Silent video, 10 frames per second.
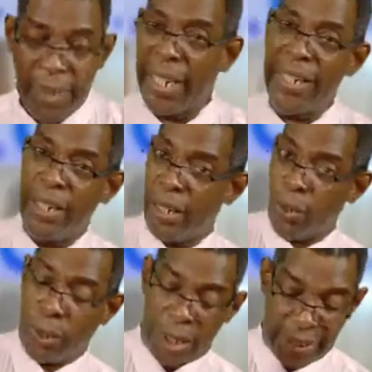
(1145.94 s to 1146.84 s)
And the
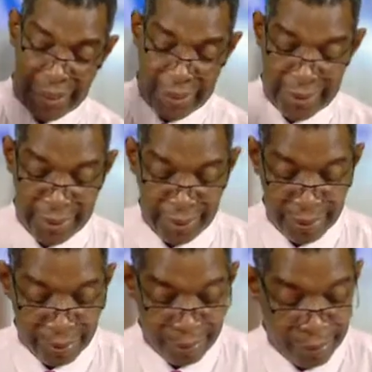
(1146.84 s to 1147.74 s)
locusts
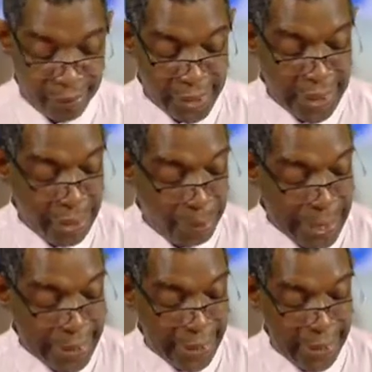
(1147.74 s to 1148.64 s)
he
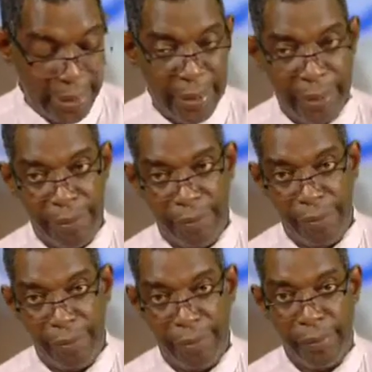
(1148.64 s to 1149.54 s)
commanded
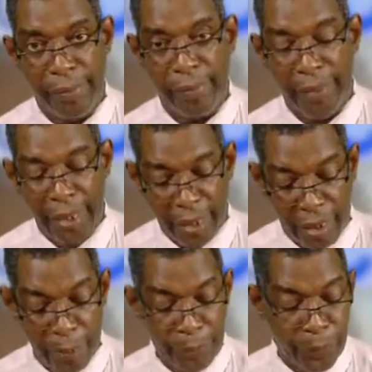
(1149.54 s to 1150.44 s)
to
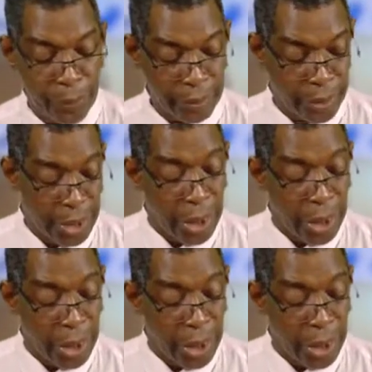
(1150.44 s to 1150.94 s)
come forth.